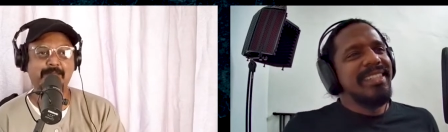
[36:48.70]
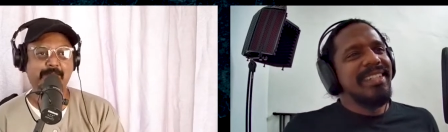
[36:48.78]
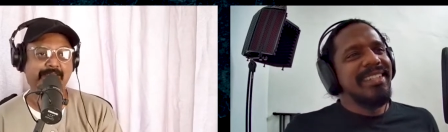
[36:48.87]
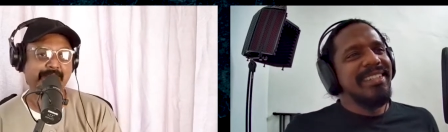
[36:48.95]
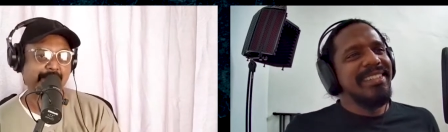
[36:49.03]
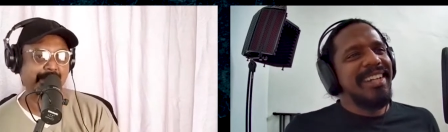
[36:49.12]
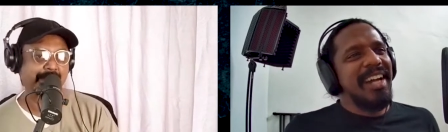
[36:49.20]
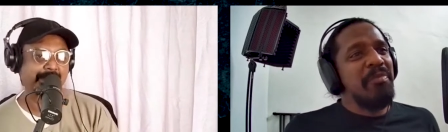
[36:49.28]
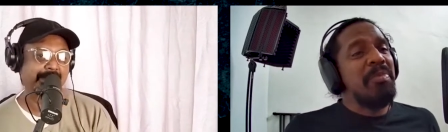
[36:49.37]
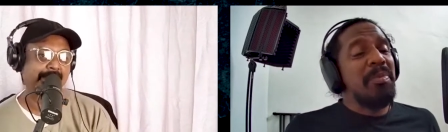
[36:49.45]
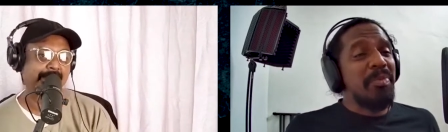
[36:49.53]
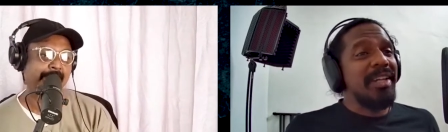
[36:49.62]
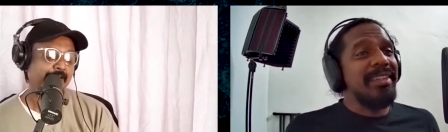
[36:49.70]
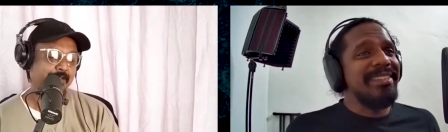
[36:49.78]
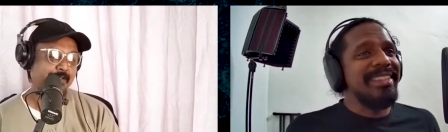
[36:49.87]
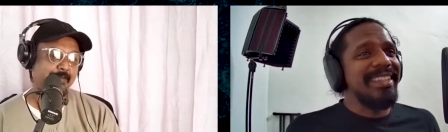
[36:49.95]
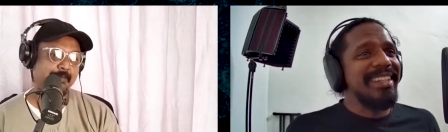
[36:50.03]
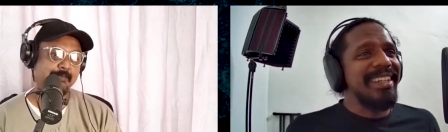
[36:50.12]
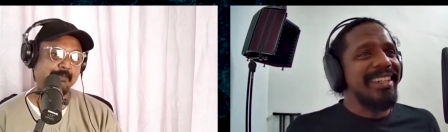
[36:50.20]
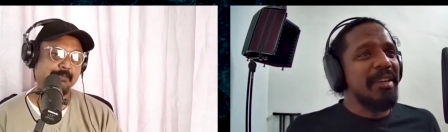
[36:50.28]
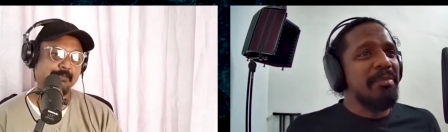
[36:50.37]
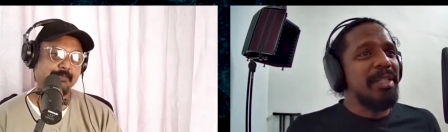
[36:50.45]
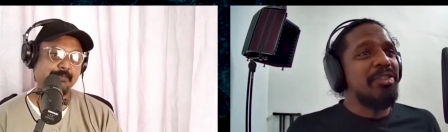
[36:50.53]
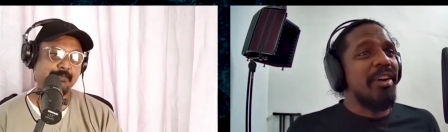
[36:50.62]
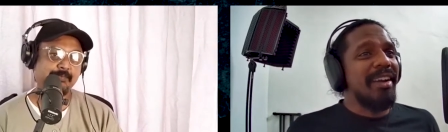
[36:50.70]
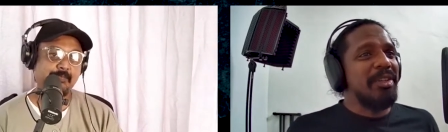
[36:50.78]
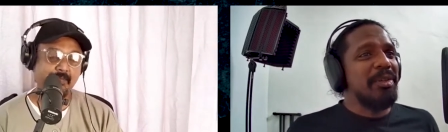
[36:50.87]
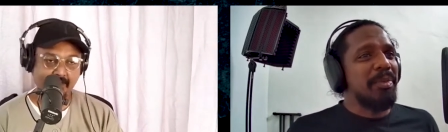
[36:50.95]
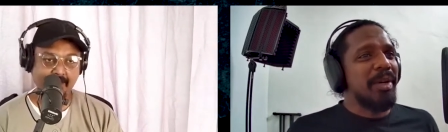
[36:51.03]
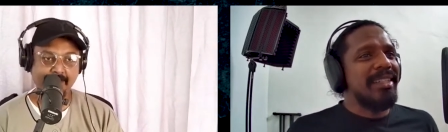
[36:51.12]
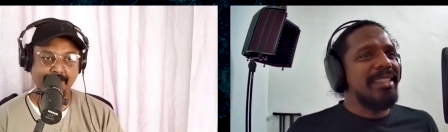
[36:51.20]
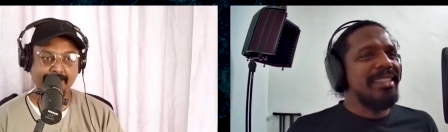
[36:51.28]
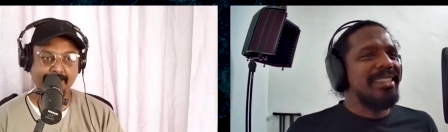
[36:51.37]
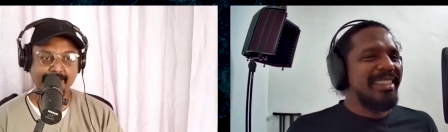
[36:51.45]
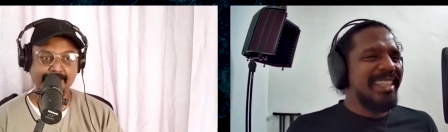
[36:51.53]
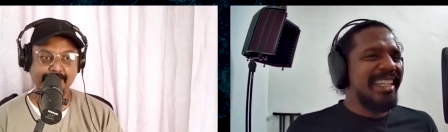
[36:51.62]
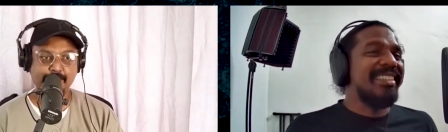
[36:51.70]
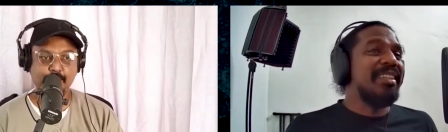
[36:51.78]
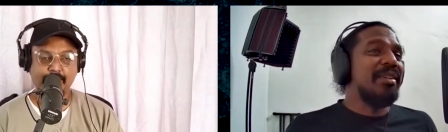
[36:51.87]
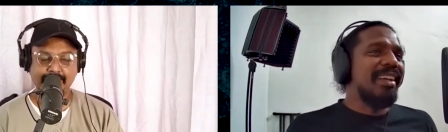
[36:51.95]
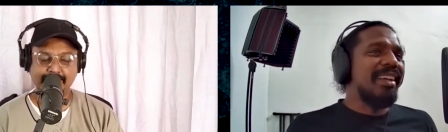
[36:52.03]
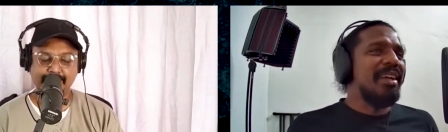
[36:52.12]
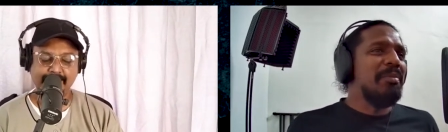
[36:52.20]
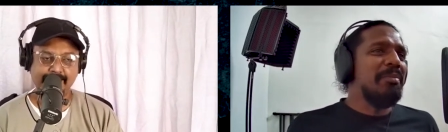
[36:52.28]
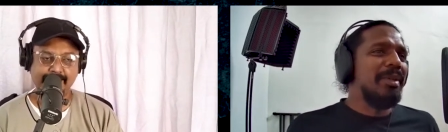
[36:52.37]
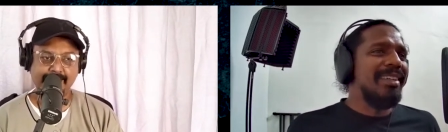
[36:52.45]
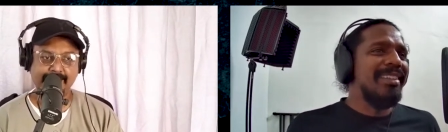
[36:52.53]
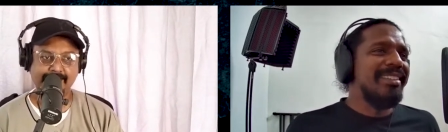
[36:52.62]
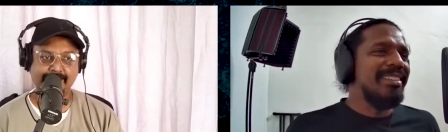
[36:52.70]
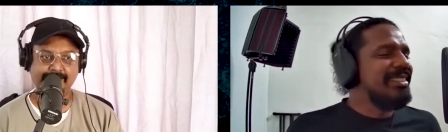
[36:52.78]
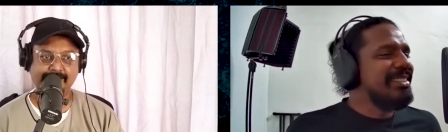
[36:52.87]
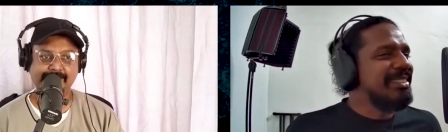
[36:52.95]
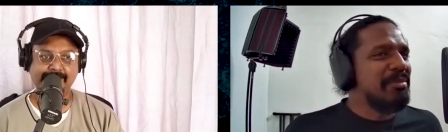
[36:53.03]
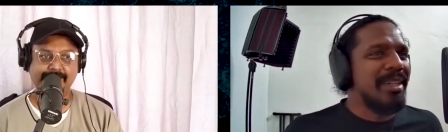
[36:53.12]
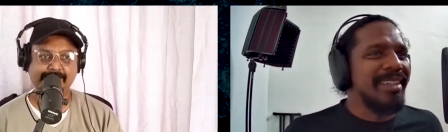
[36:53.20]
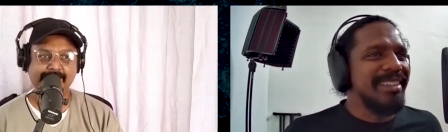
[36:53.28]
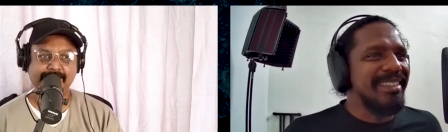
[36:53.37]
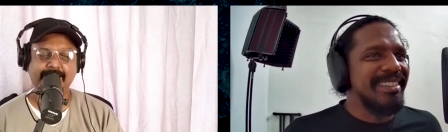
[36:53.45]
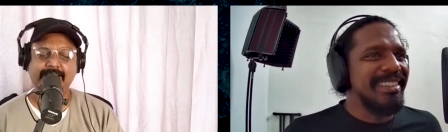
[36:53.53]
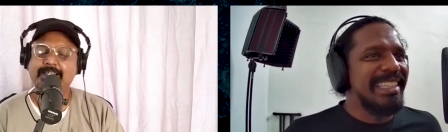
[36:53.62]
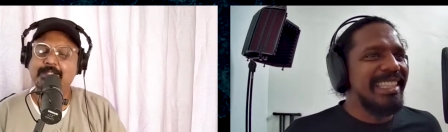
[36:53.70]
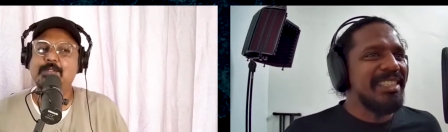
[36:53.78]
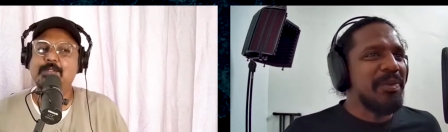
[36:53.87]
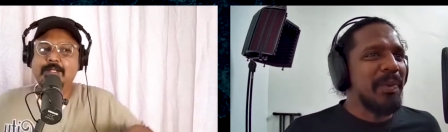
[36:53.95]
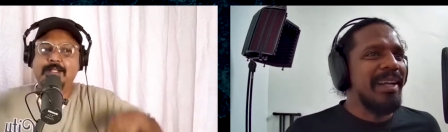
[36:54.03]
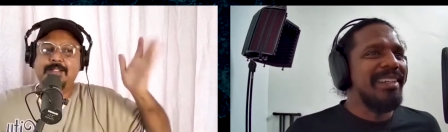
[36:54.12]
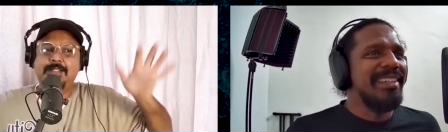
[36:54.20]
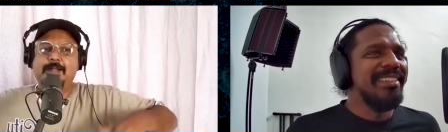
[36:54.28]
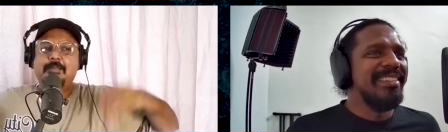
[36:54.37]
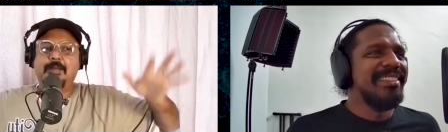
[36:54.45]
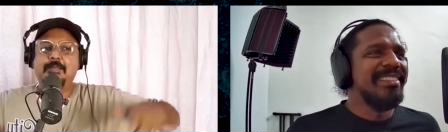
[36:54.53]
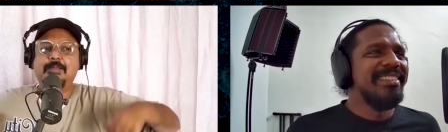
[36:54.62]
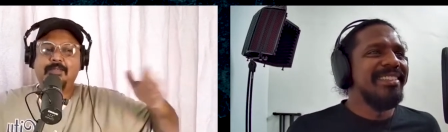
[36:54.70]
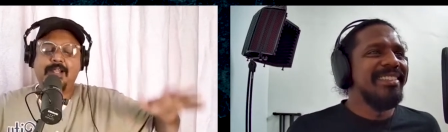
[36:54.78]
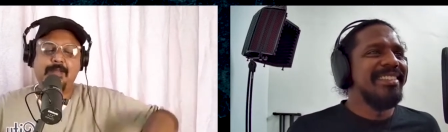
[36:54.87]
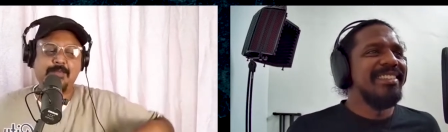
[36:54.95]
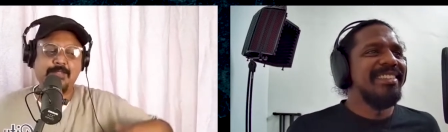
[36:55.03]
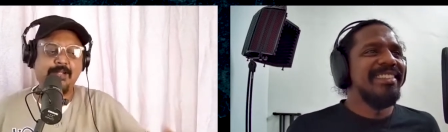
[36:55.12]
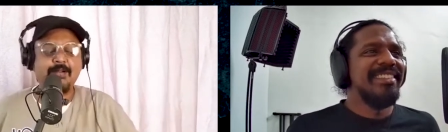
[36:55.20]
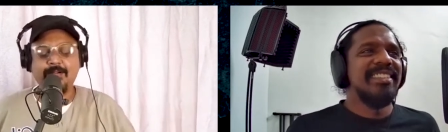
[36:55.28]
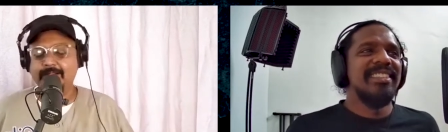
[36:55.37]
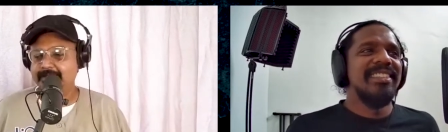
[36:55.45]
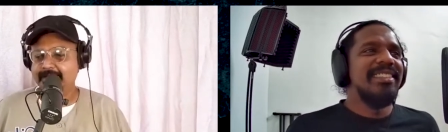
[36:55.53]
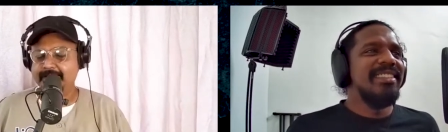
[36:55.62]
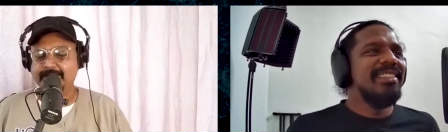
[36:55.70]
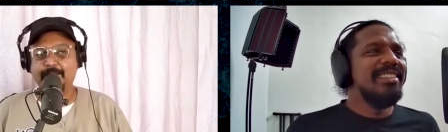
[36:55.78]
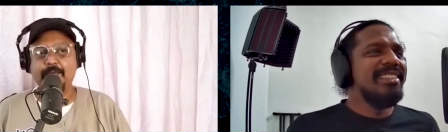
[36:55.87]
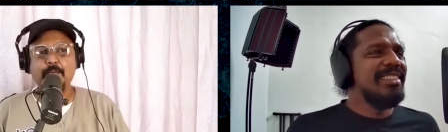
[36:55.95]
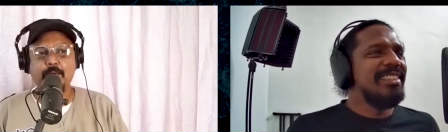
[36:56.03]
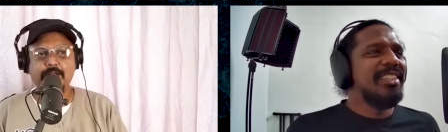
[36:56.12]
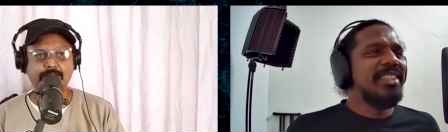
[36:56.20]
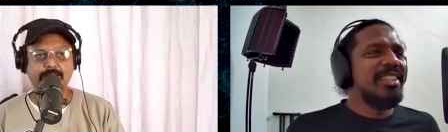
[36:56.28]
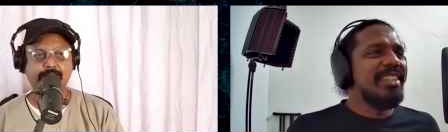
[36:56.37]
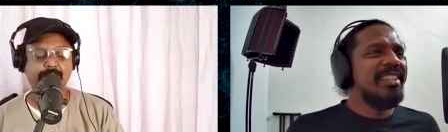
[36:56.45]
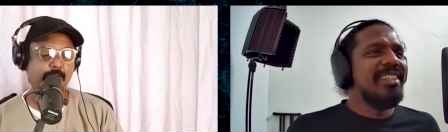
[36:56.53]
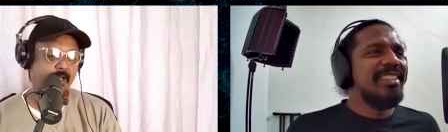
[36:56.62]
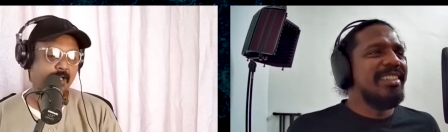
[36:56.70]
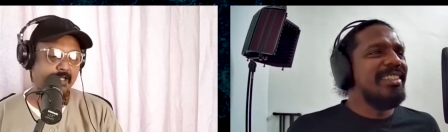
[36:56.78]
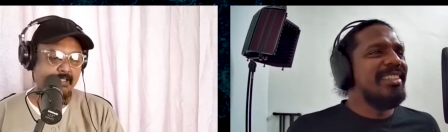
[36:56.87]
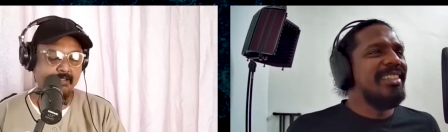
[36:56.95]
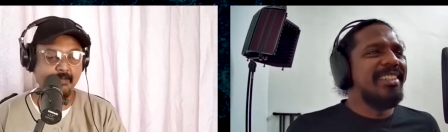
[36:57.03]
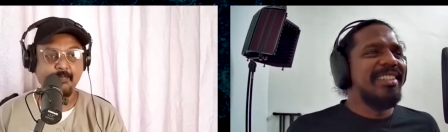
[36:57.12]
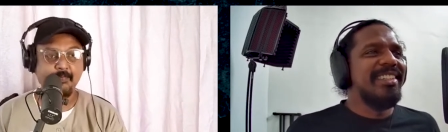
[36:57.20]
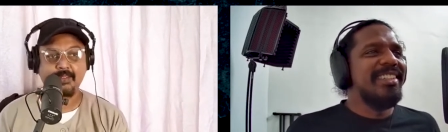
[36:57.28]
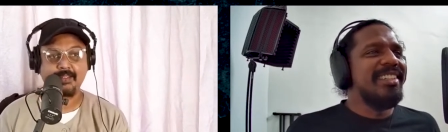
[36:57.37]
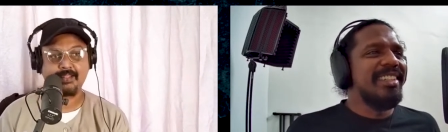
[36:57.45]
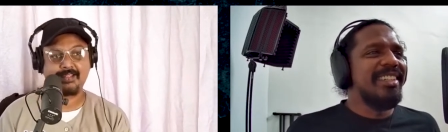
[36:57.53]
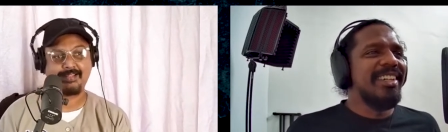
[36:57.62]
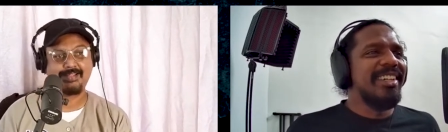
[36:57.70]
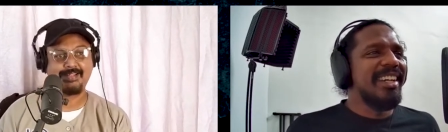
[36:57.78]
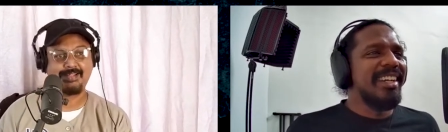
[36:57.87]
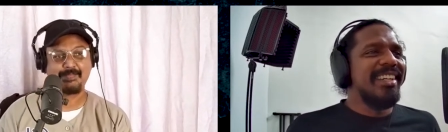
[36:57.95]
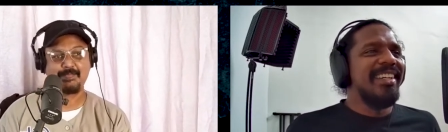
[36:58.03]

Speaker 1: Yeah. Man.
Speaker 2: I've been practicing. La. I've been trying to practice getting trying there, but
Speaker 1: but yeah, it's too all that puppy flaps and all this kind of stuff. It works. That's how I learned. Correct.